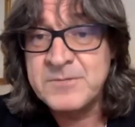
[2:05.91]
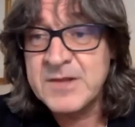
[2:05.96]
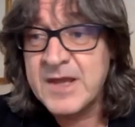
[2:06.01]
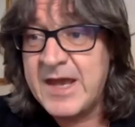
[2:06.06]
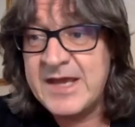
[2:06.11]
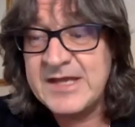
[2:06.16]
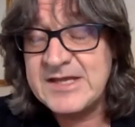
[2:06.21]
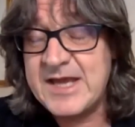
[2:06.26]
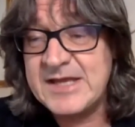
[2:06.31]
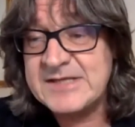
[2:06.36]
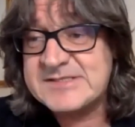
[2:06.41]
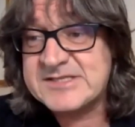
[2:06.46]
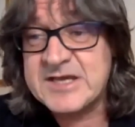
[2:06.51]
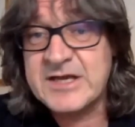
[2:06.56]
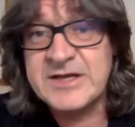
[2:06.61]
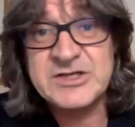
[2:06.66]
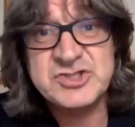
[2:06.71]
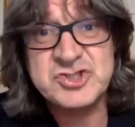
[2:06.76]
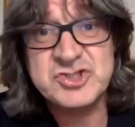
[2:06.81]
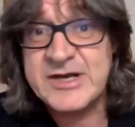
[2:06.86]
It's going
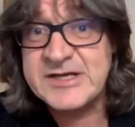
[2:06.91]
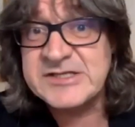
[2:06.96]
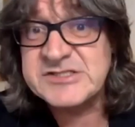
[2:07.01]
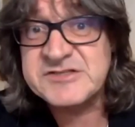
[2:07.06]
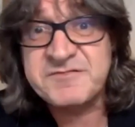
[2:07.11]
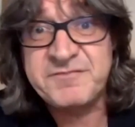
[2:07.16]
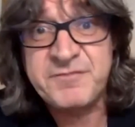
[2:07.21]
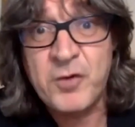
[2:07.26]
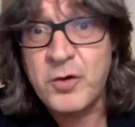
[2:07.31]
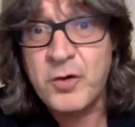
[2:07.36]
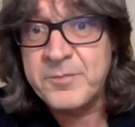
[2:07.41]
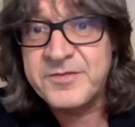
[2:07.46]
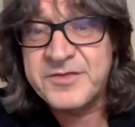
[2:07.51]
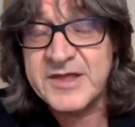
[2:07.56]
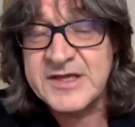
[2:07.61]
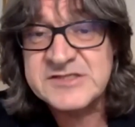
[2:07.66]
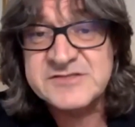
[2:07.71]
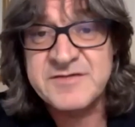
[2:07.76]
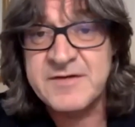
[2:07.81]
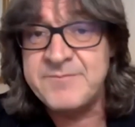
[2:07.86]
to transform
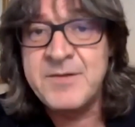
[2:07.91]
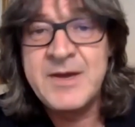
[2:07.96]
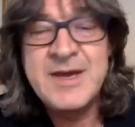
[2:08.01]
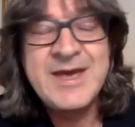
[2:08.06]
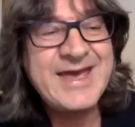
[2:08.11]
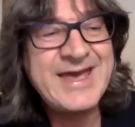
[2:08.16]
things for him.